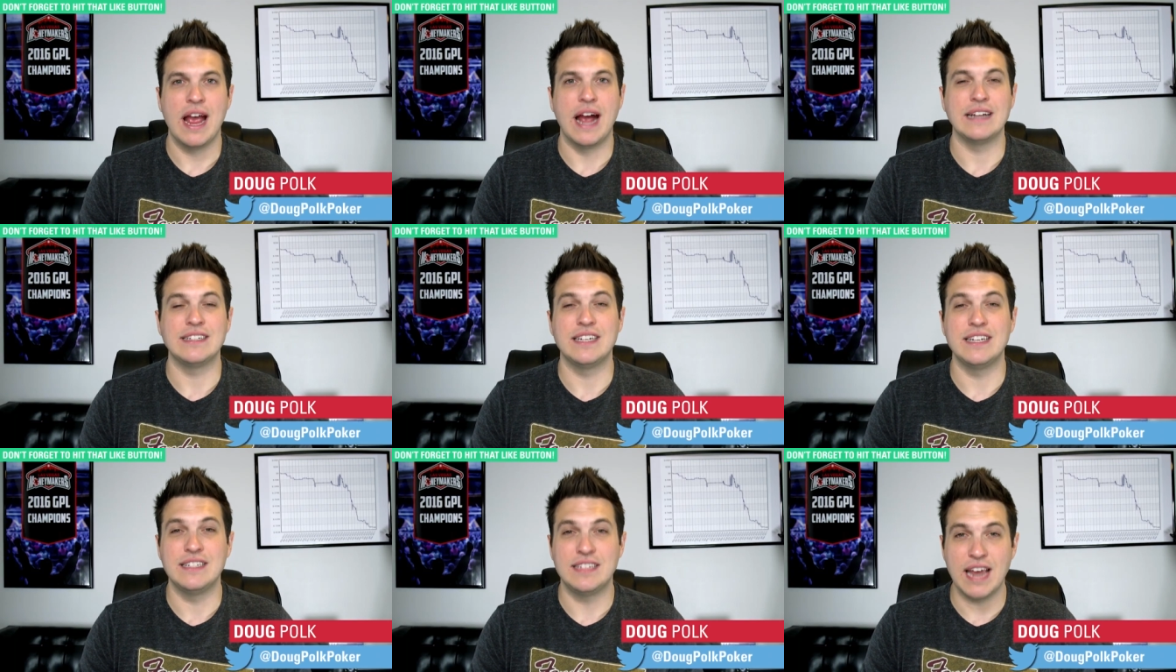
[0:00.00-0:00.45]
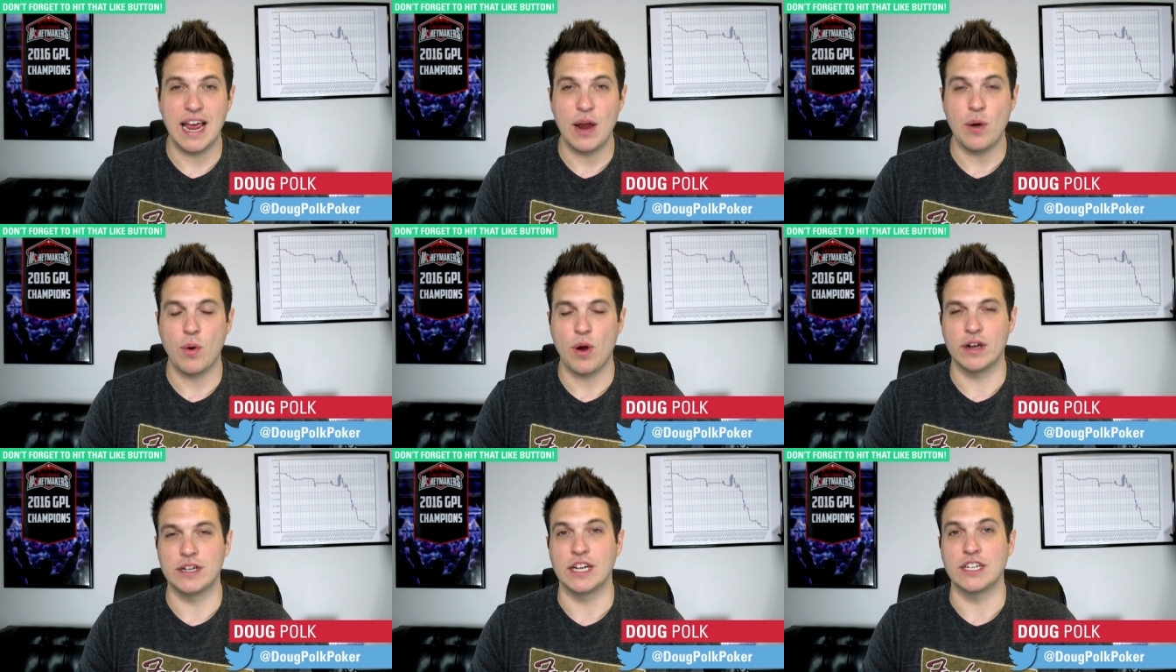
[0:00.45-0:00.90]
and
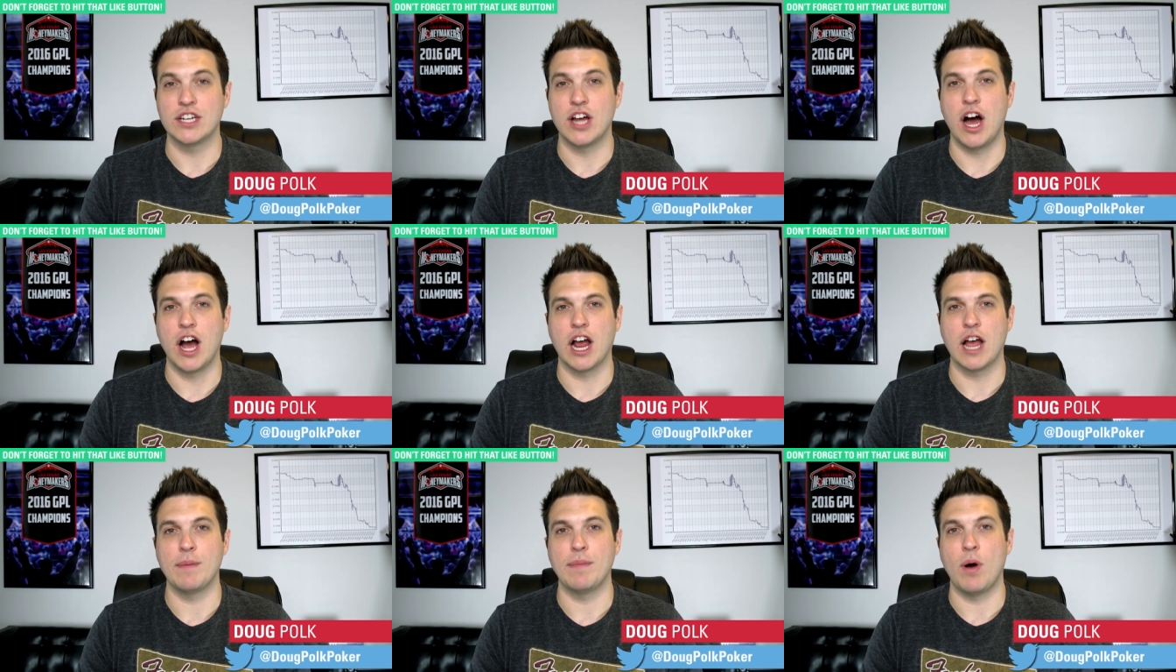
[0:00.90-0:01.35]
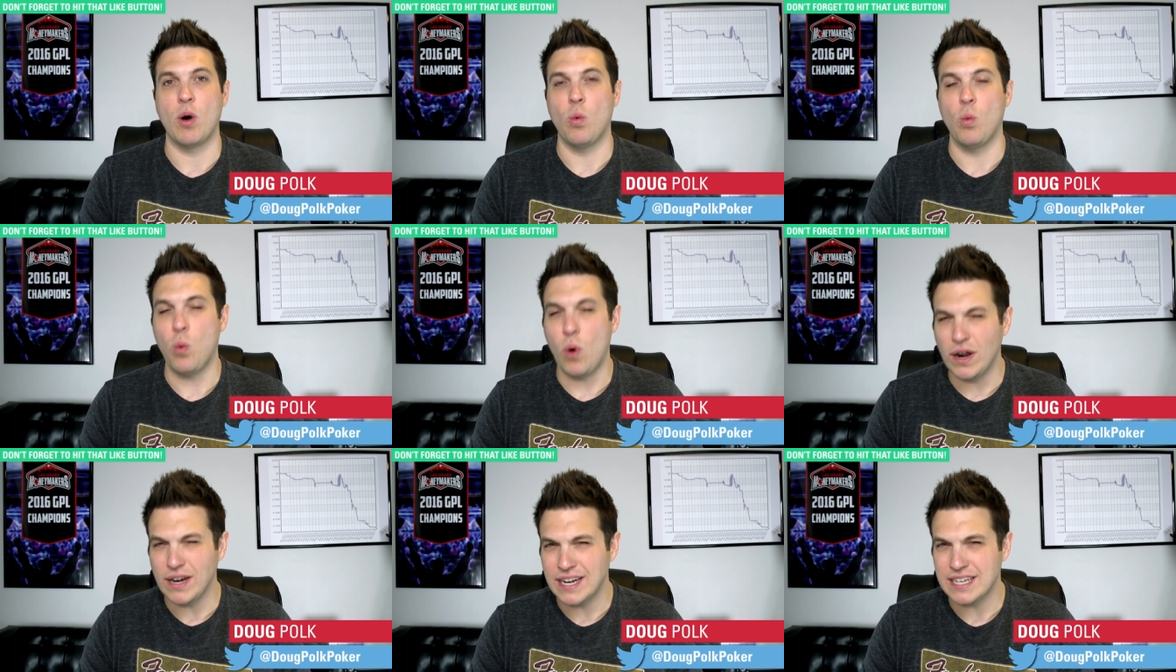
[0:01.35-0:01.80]
today we're going to talk about
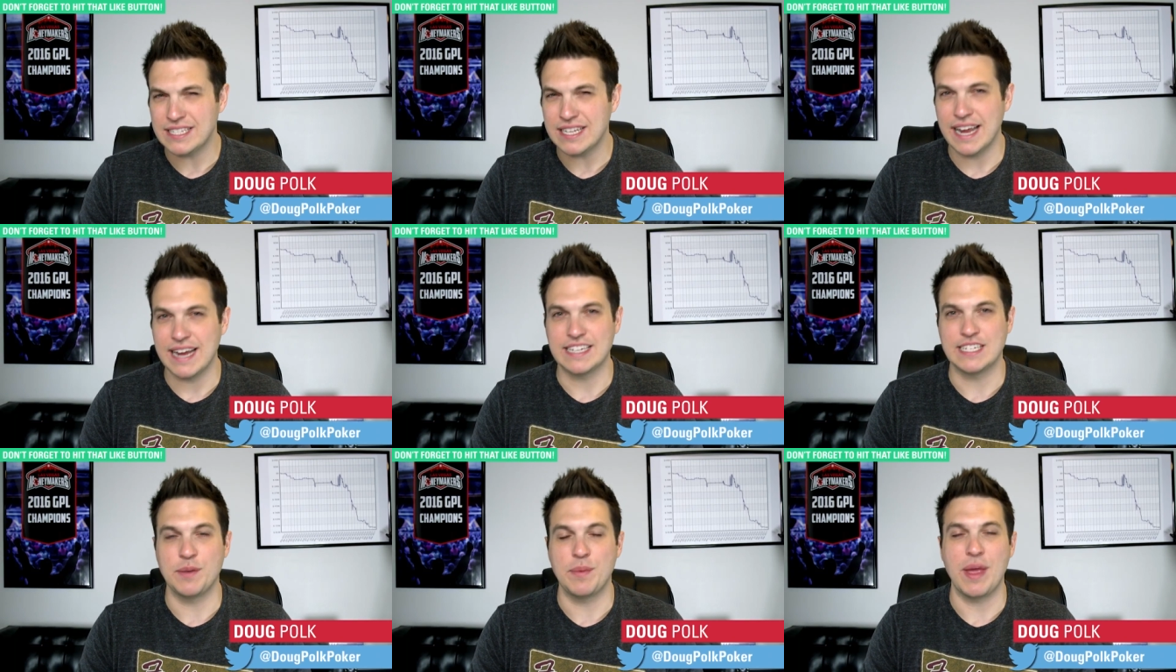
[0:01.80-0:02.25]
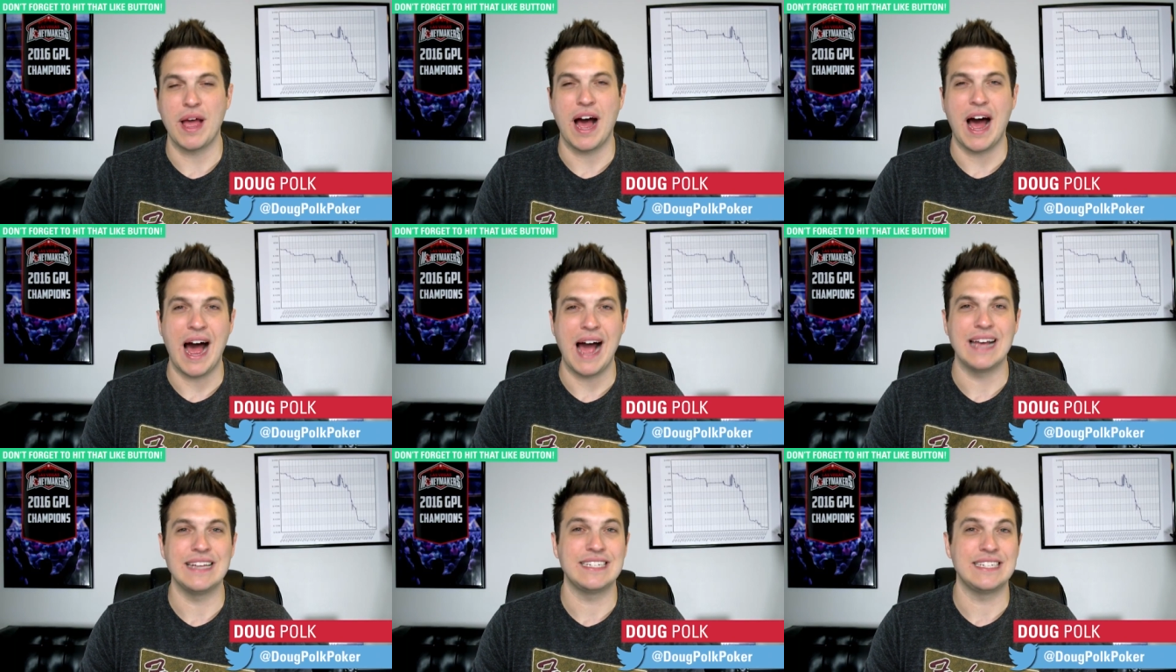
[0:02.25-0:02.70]
what it's like to be a
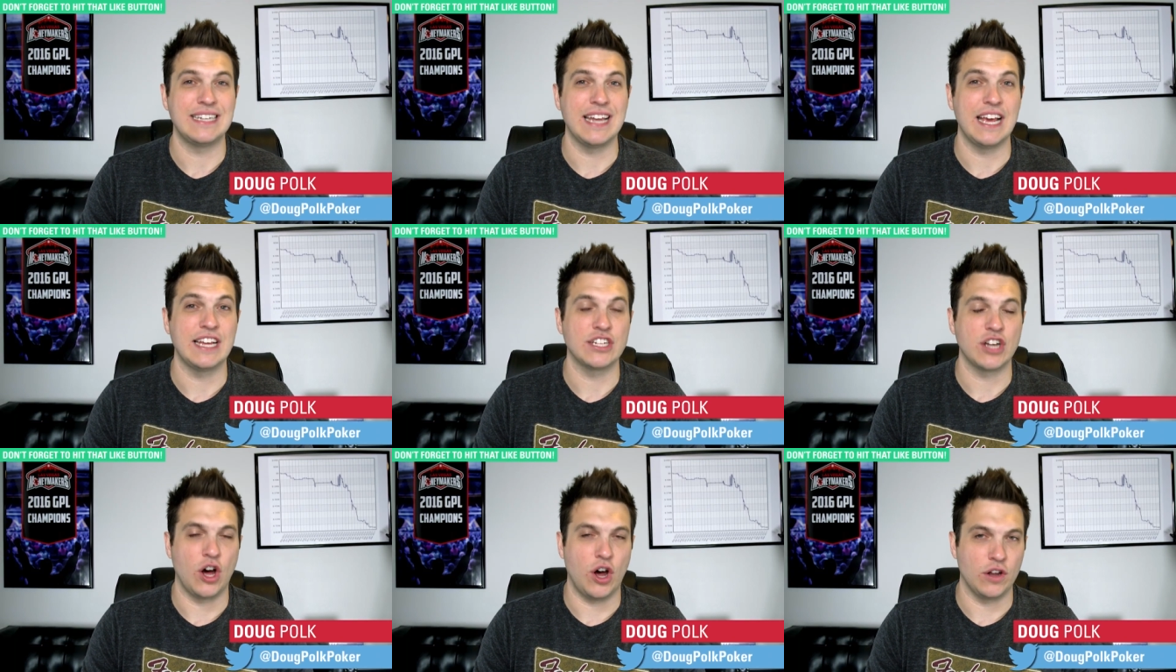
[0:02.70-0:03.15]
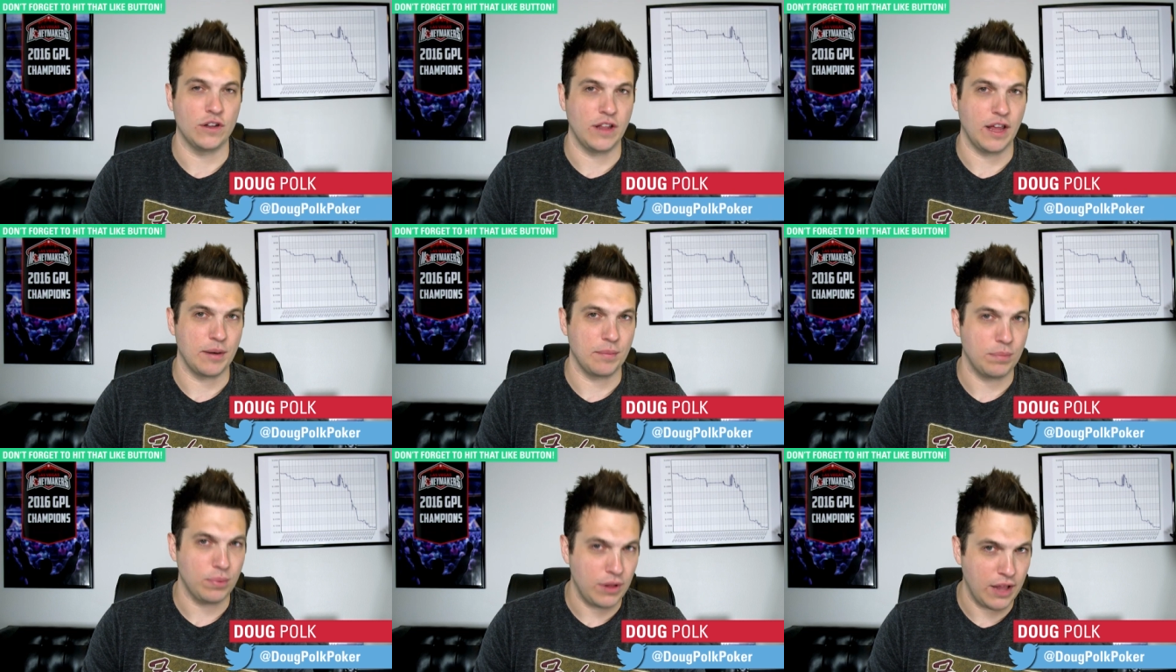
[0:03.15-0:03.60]
high stakes
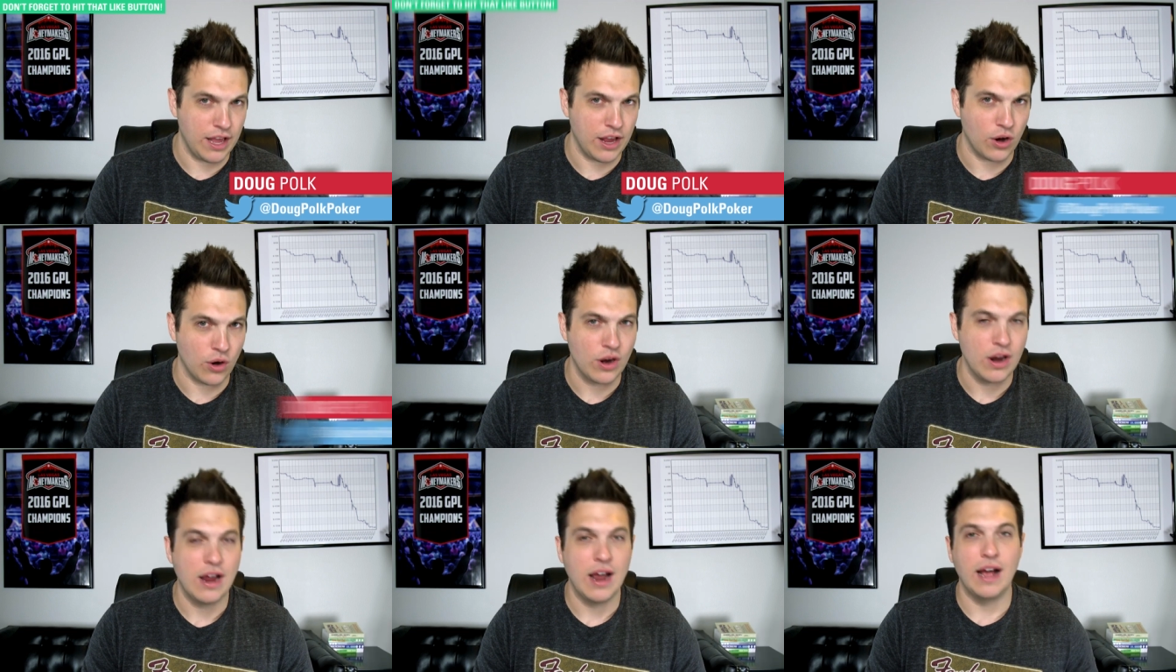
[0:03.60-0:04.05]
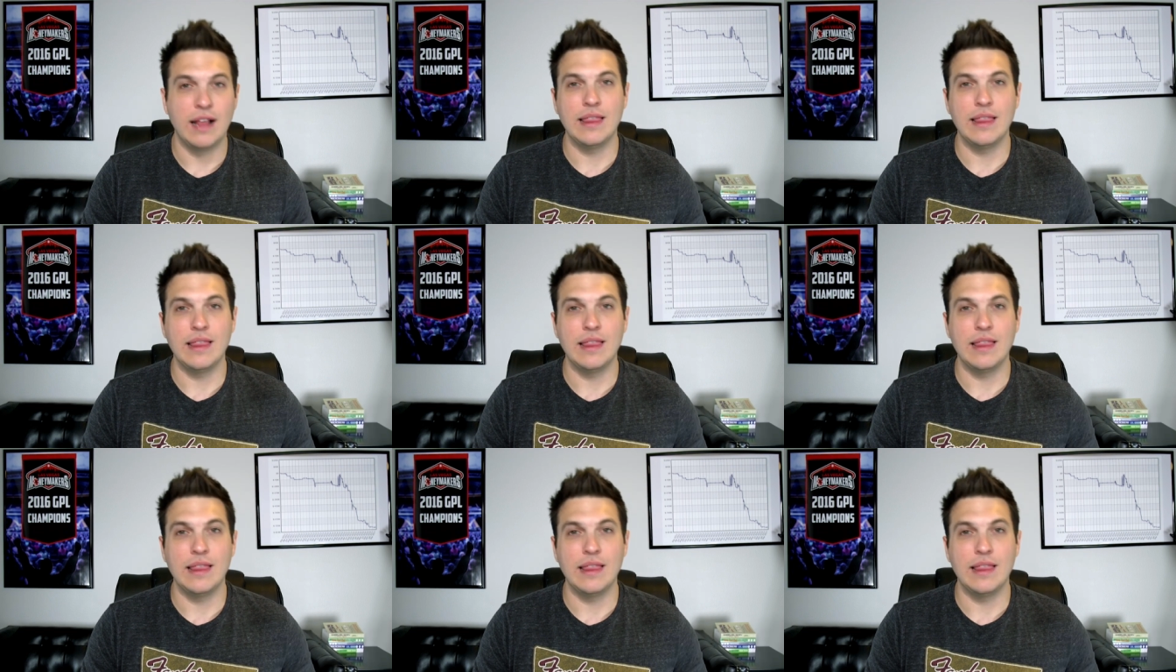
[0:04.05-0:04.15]
online player, a